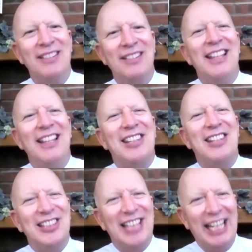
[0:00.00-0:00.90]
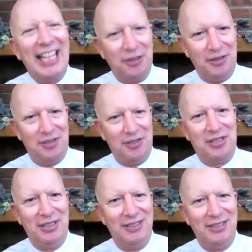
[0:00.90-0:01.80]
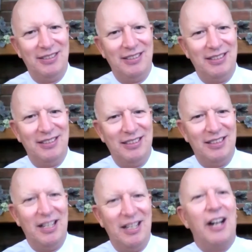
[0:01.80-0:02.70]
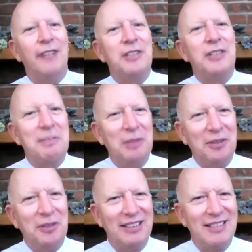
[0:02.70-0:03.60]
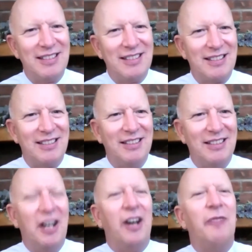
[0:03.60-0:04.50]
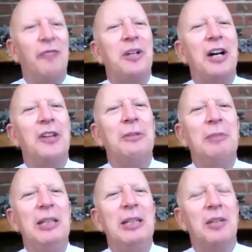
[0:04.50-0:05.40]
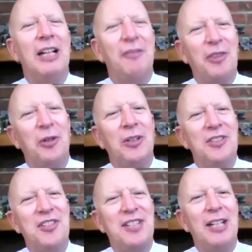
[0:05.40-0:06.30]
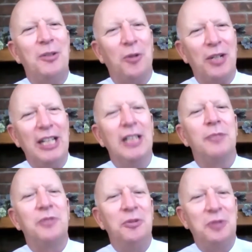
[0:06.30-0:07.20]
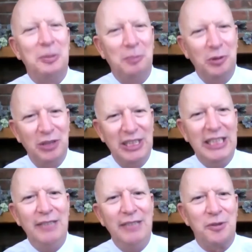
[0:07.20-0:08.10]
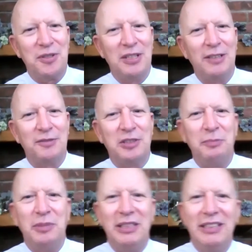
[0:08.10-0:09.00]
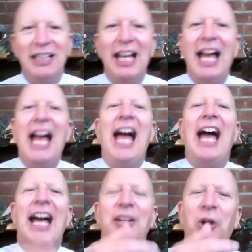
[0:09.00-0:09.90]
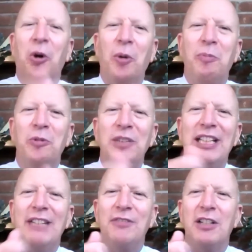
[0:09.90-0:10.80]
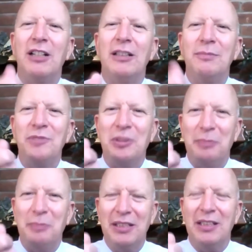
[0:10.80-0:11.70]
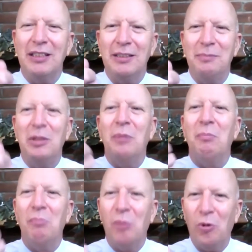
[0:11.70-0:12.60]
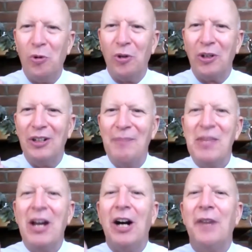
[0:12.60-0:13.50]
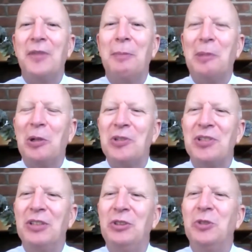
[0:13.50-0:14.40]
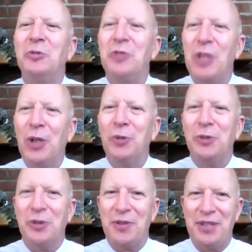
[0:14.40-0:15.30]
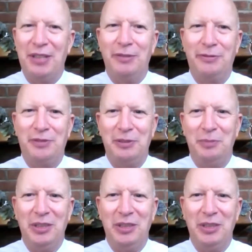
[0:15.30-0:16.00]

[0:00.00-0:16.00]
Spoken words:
the layers of experience of what other people have thought, said, or helped you to believe yourself to be, and hopefully have come to become more of the person you know yourself to be.